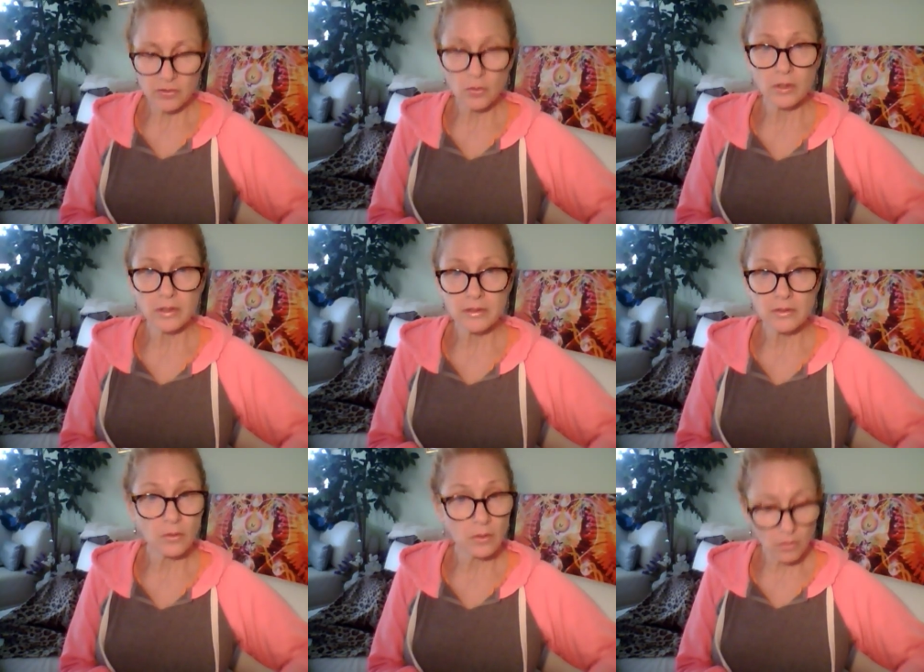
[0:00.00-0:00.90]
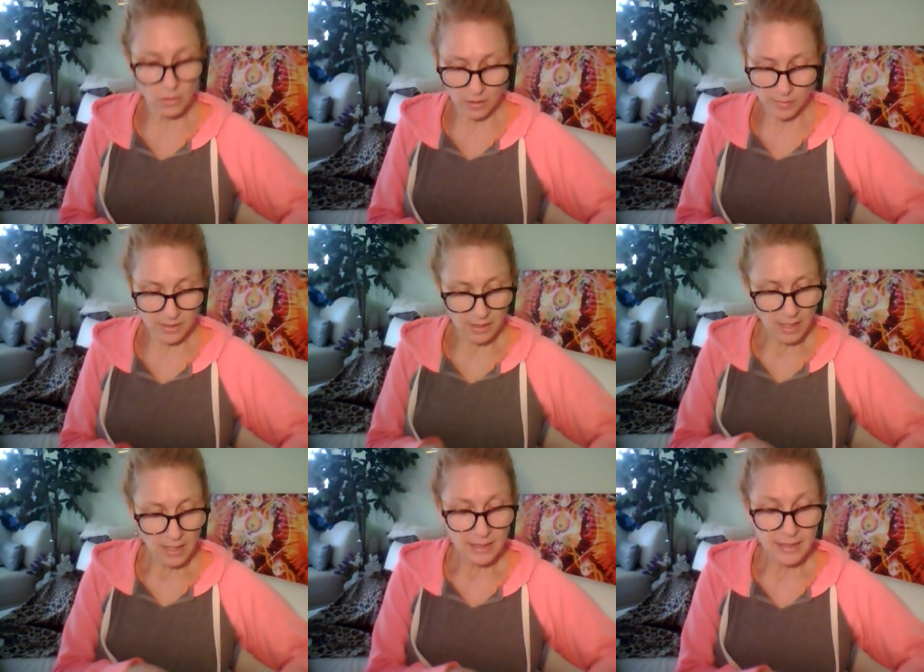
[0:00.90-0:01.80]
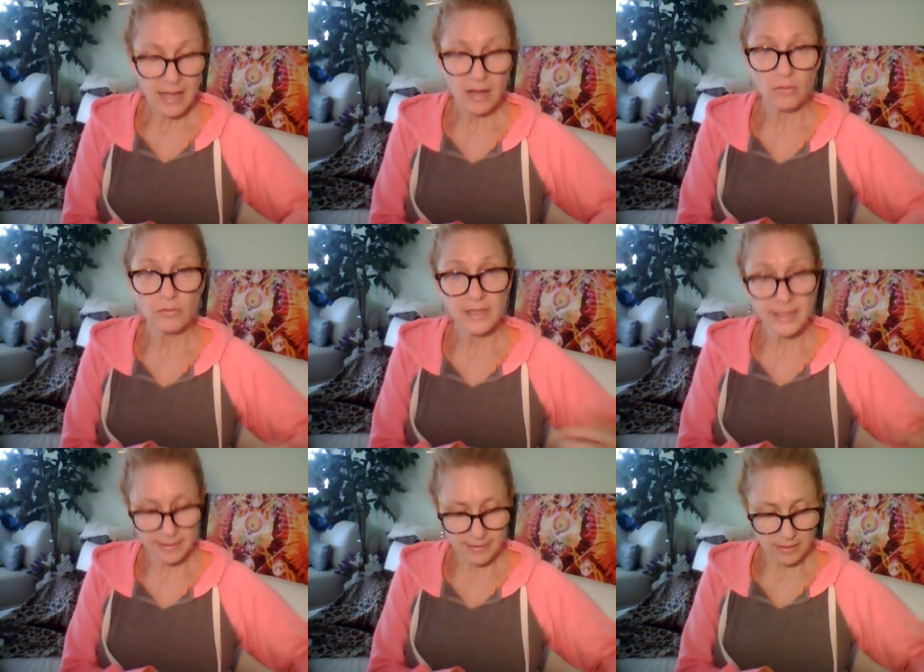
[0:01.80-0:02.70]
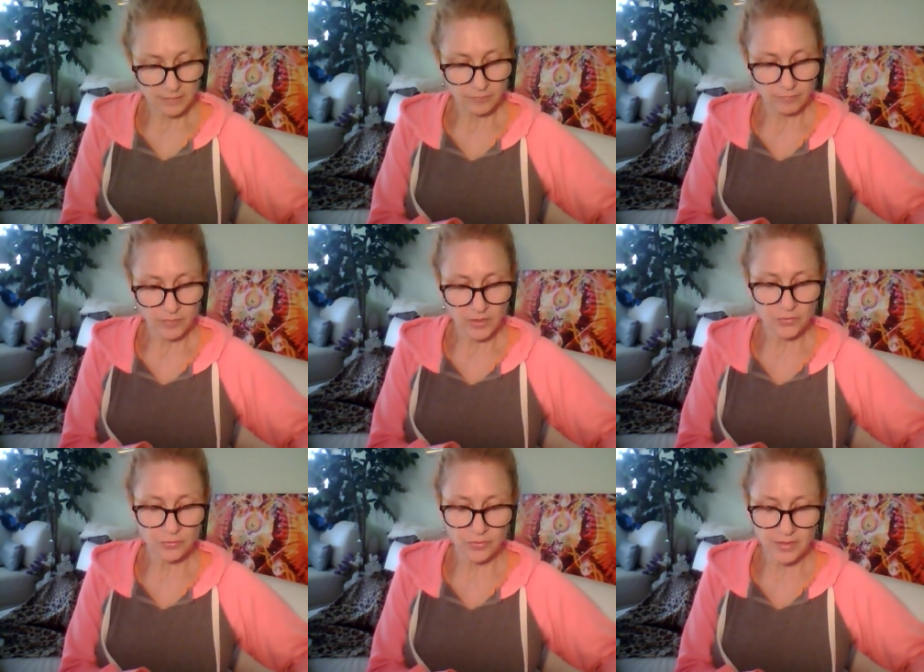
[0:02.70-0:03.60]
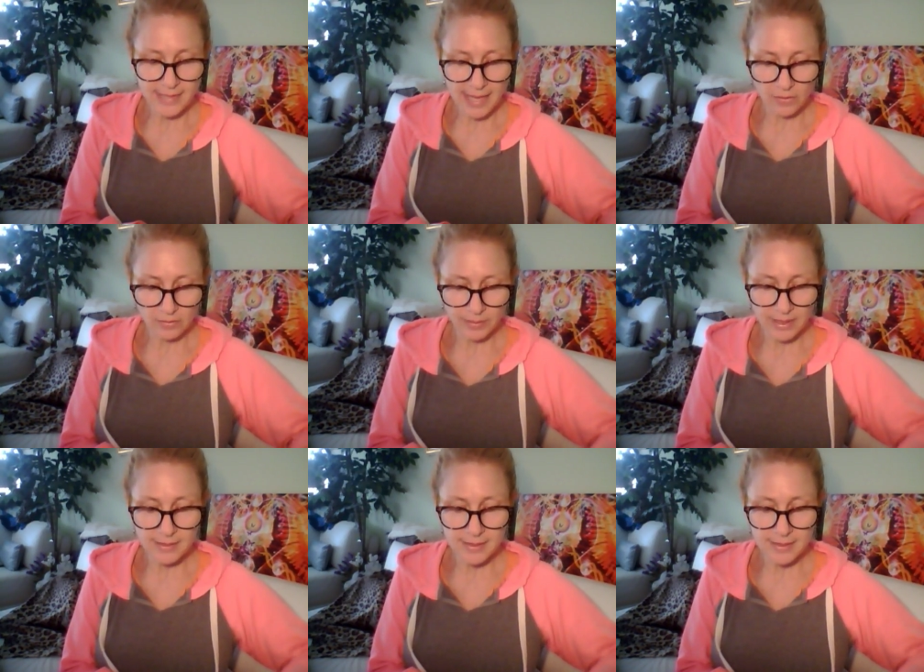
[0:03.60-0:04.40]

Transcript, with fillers: of Swords, or orbs, now released. The truth is out, being